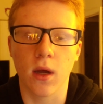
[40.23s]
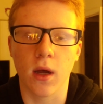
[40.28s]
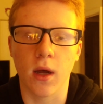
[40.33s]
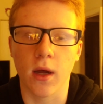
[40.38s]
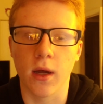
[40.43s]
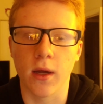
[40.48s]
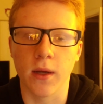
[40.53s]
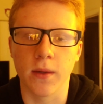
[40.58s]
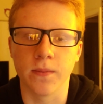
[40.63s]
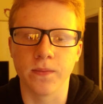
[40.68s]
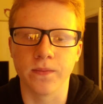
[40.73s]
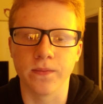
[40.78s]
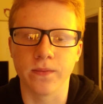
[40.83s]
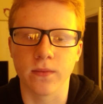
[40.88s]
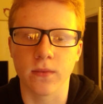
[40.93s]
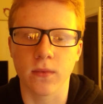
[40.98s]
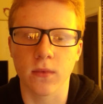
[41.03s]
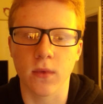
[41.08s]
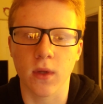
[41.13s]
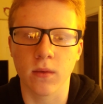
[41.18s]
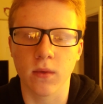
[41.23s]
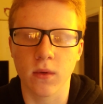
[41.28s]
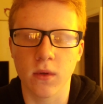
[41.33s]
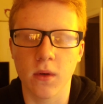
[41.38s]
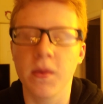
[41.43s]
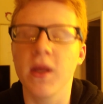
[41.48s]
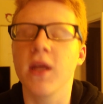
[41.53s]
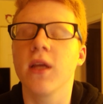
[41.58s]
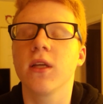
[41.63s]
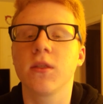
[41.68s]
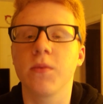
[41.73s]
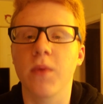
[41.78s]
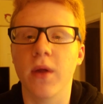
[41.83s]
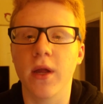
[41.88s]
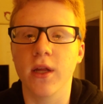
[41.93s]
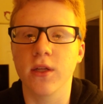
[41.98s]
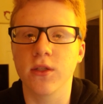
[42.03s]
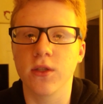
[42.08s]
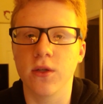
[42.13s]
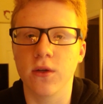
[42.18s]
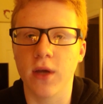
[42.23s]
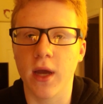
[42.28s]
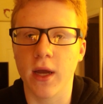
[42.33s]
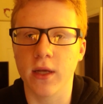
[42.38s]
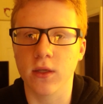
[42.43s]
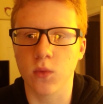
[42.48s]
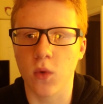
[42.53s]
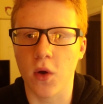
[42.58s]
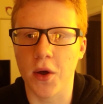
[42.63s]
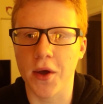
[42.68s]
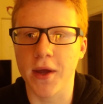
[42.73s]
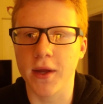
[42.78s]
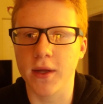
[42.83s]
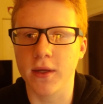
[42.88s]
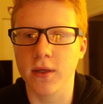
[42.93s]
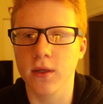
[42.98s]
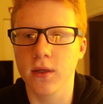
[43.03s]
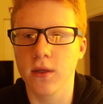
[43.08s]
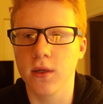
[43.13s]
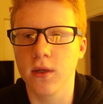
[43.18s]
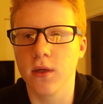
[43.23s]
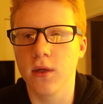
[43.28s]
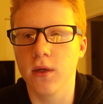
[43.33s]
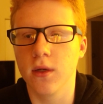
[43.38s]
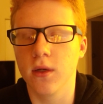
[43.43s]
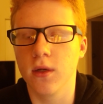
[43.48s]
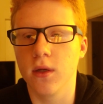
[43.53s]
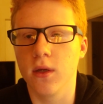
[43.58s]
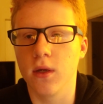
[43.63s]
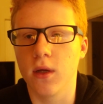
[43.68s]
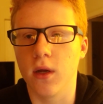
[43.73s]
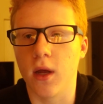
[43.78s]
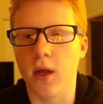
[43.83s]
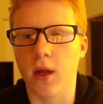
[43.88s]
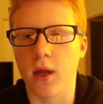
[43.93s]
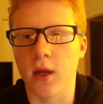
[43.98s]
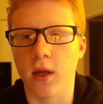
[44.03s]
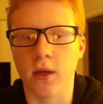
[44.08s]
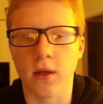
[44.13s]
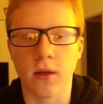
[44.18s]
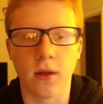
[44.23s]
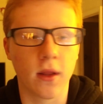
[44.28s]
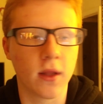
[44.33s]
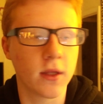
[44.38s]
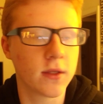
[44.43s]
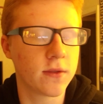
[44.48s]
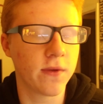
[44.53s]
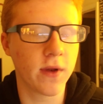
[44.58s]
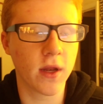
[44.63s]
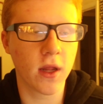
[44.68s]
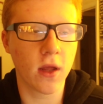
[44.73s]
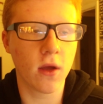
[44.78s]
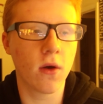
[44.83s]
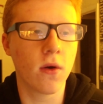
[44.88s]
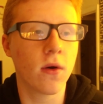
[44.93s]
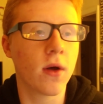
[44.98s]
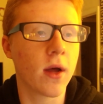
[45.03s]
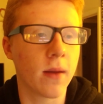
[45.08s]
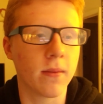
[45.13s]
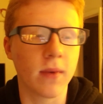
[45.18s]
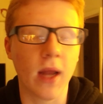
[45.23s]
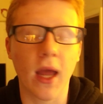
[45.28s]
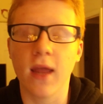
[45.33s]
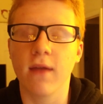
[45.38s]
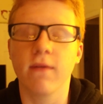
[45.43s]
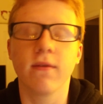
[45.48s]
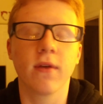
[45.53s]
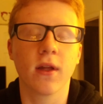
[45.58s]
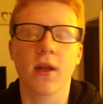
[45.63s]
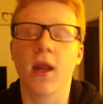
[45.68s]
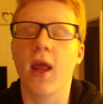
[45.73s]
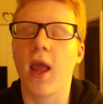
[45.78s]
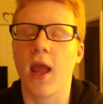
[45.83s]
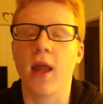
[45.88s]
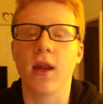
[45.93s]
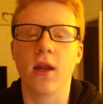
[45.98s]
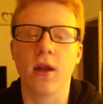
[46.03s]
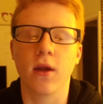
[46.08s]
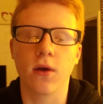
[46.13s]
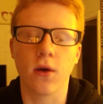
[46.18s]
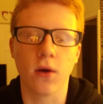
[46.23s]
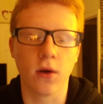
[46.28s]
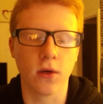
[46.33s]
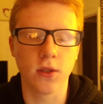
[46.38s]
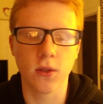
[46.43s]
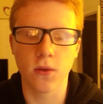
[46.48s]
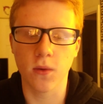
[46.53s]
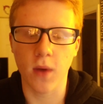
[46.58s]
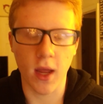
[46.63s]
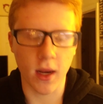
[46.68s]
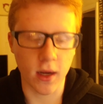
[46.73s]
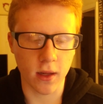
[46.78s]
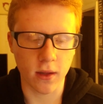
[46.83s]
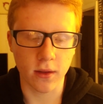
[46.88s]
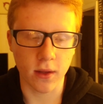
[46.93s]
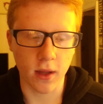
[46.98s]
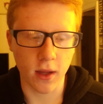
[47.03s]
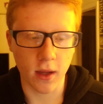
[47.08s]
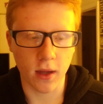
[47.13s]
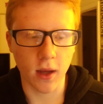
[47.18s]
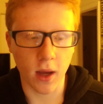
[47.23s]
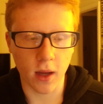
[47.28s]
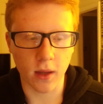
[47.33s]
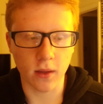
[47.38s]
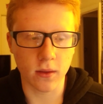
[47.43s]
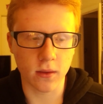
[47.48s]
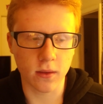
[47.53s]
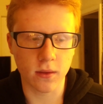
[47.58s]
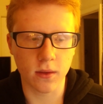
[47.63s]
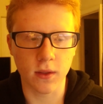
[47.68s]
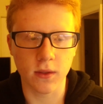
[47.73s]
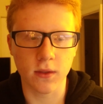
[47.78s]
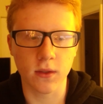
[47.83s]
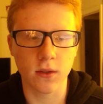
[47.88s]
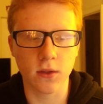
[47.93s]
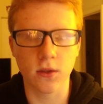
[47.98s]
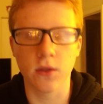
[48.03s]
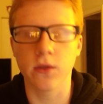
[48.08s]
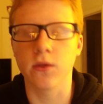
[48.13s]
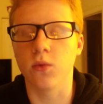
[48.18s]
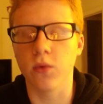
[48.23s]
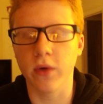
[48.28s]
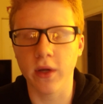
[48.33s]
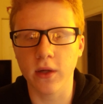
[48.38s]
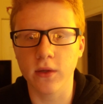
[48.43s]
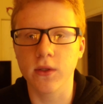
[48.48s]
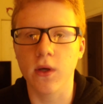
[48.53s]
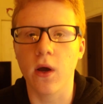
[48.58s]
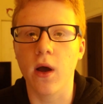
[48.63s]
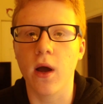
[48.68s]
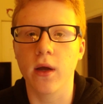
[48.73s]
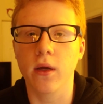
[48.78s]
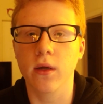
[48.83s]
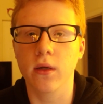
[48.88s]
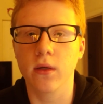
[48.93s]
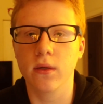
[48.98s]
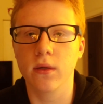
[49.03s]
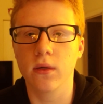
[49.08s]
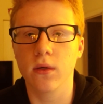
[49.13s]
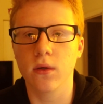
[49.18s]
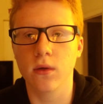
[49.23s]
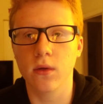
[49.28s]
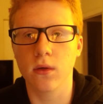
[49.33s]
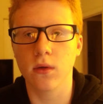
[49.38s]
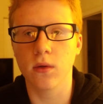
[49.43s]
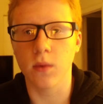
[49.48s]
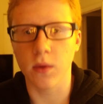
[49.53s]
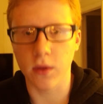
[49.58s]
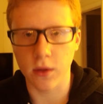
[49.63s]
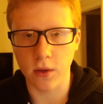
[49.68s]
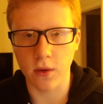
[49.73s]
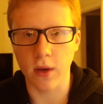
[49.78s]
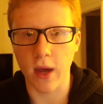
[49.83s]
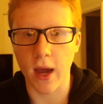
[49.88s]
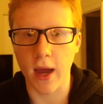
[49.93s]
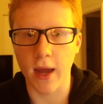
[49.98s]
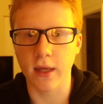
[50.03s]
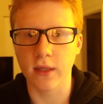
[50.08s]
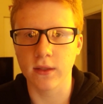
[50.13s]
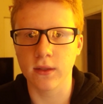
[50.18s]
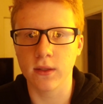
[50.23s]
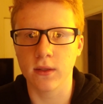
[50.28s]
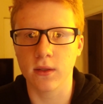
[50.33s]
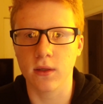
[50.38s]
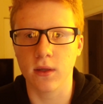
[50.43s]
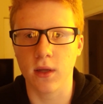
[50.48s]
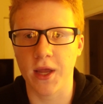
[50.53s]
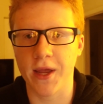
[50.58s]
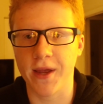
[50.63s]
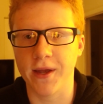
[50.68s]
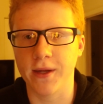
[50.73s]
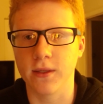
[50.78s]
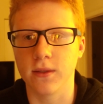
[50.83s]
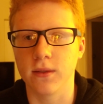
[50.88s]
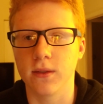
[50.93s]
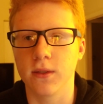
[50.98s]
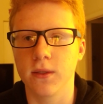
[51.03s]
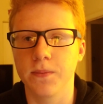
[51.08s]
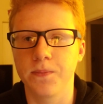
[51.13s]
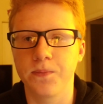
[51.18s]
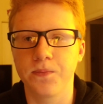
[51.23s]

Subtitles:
I'm going to be explaining to you guys why. And this video, I'm not even going to edit or do anything. This is just real talk with you guys, and